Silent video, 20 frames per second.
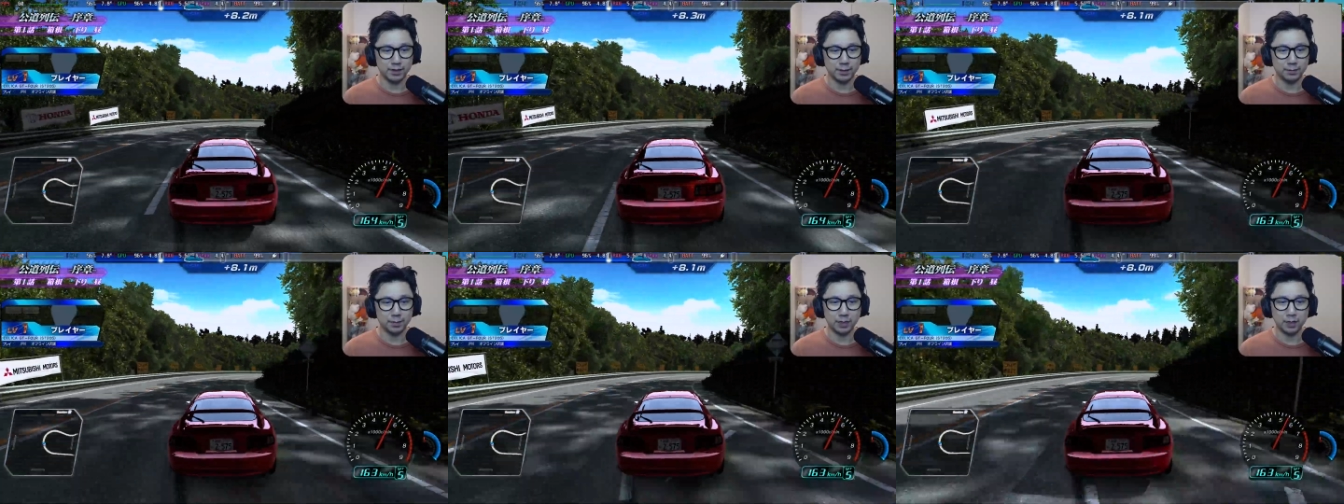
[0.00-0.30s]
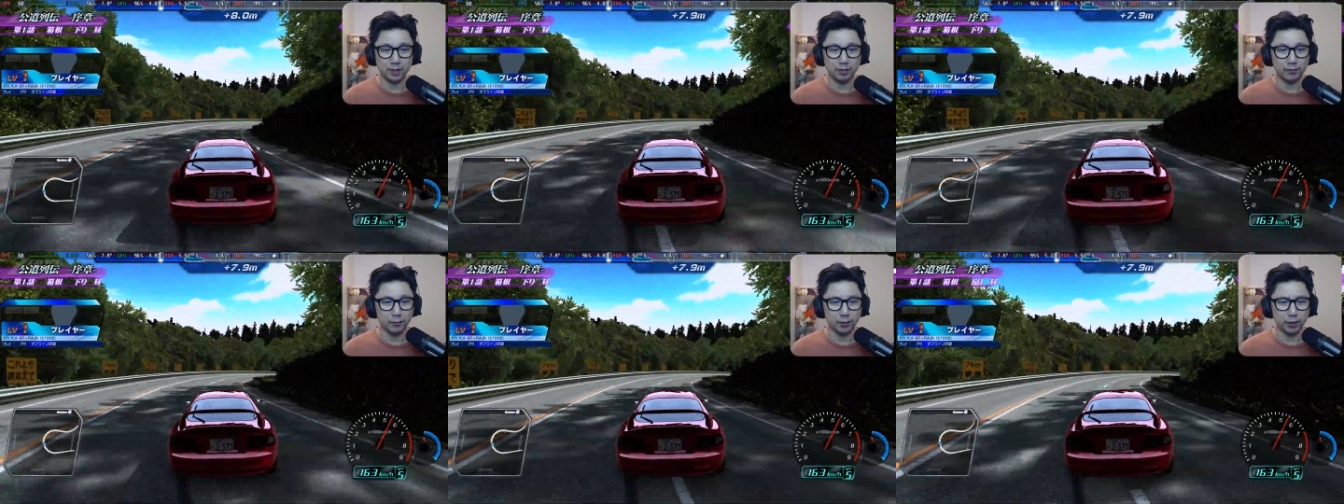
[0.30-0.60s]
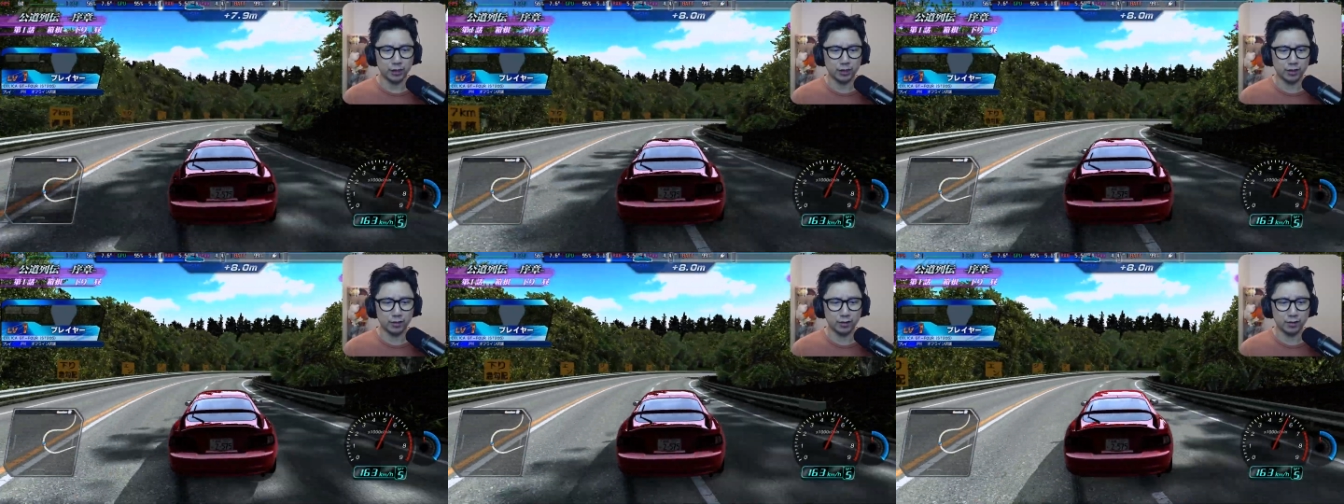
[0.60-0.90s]
But I've
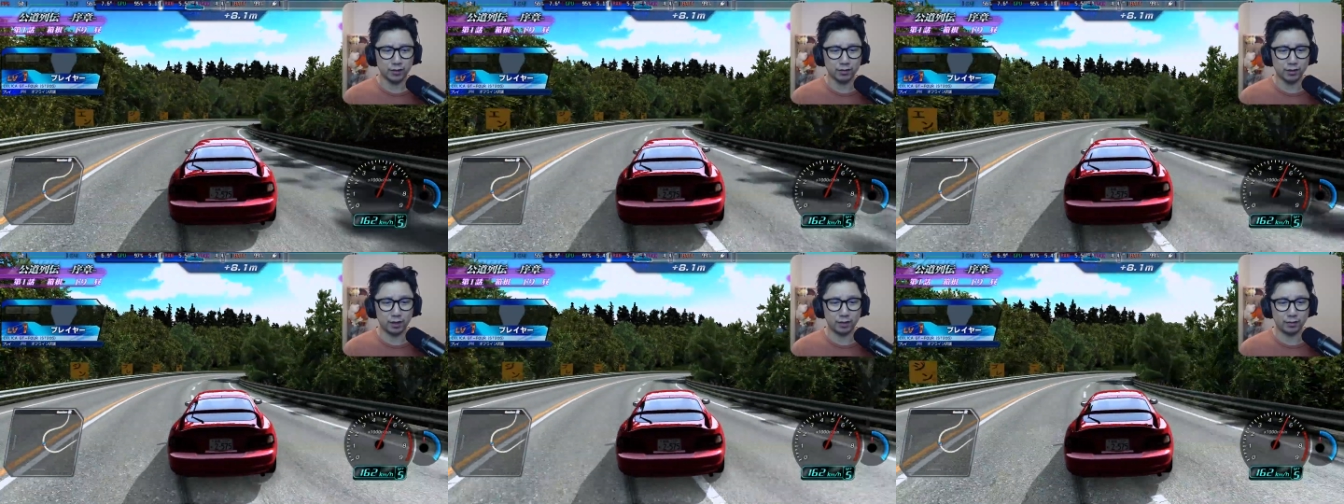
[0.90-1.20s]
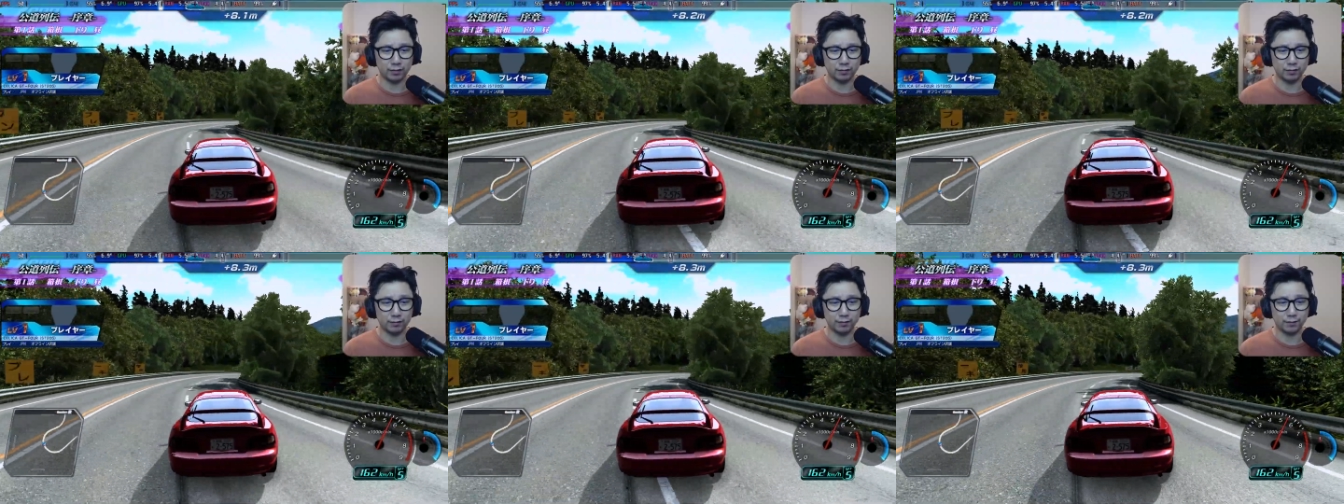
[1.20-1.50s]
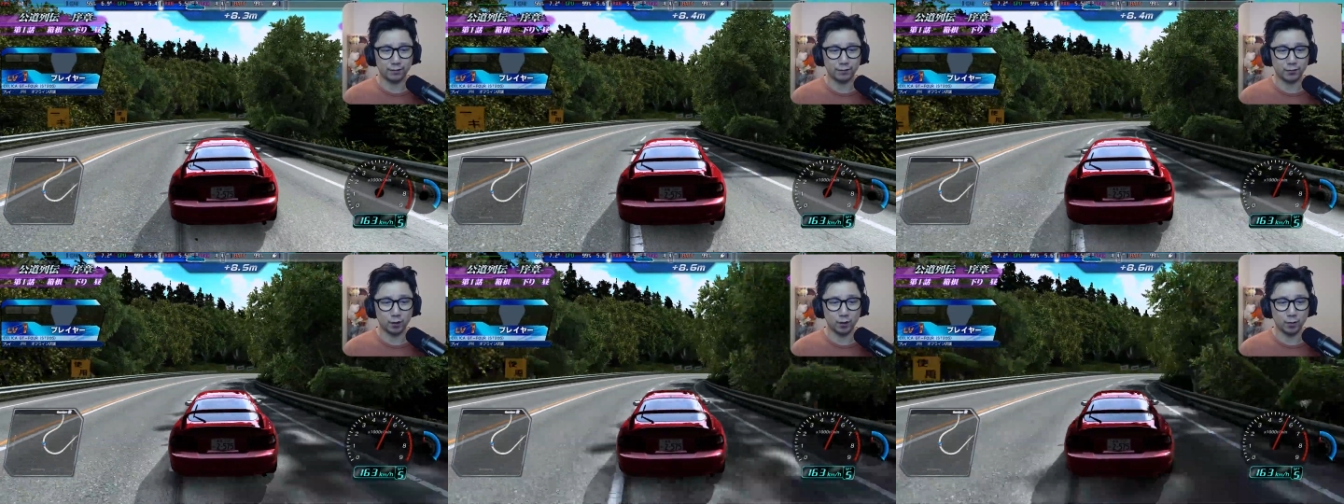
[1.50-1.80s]
already got like
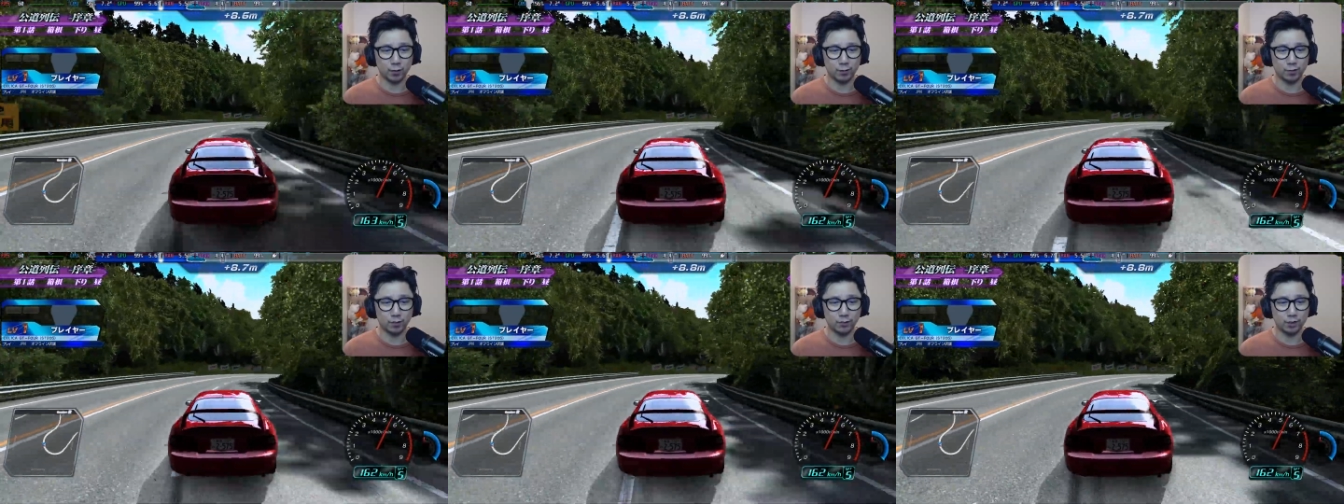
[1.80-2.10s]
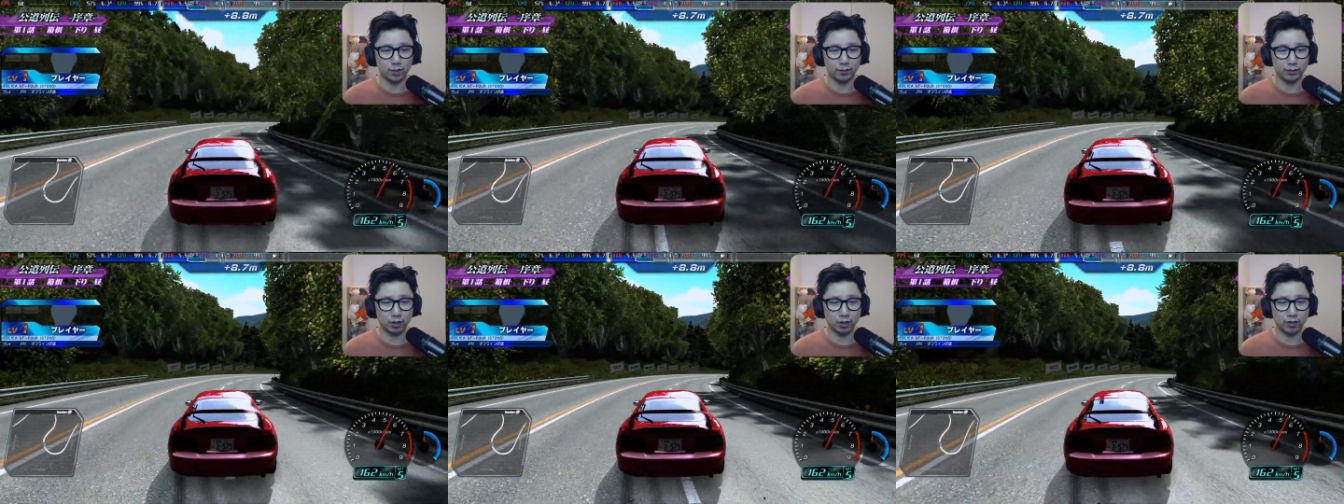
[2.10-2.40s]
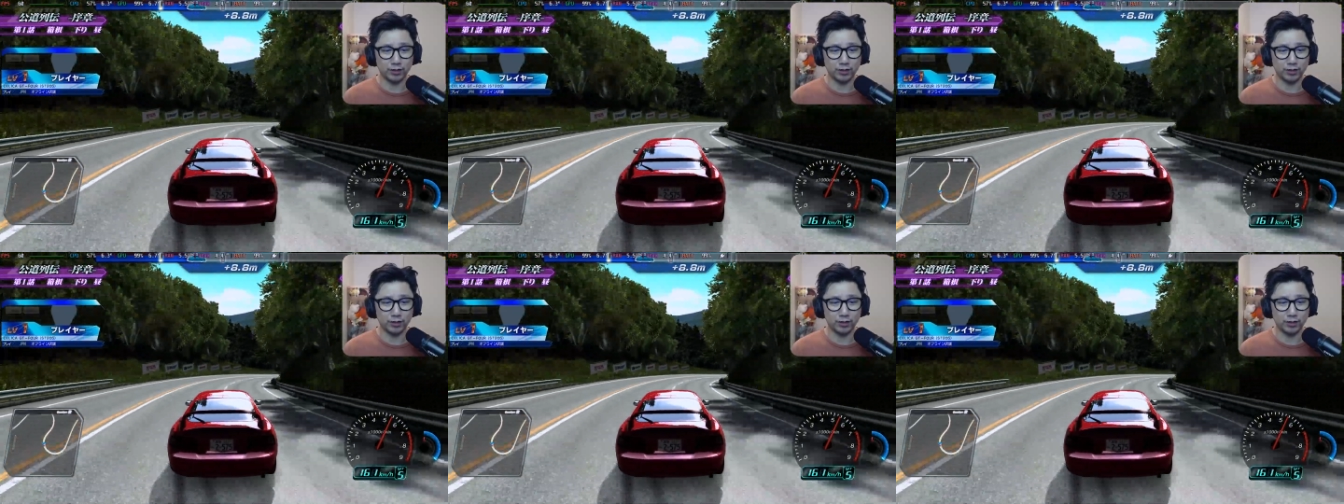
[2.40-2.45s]
four like